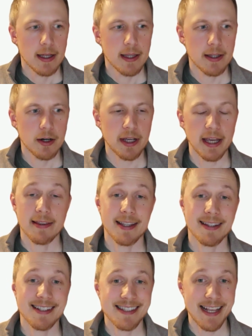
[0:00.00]
Okay, then
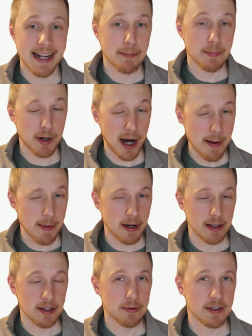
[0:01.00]
the Senate primary.
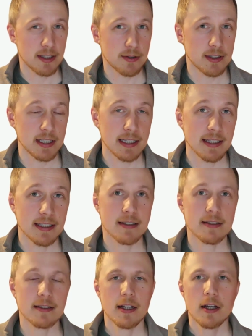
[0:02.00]
This one's interesting. This
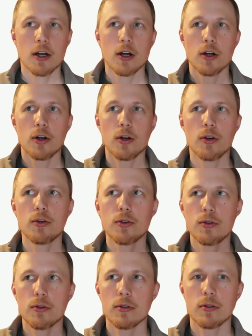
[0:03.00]
is
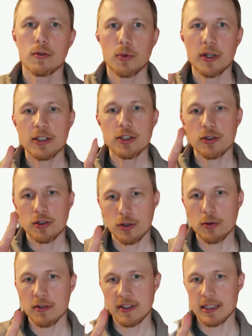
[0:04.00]
which
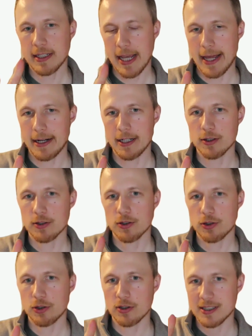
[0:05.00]
two of these candidates
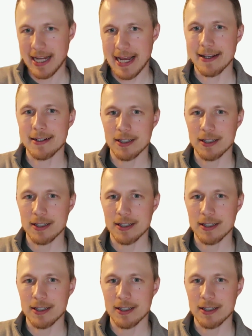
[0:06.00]
should stand in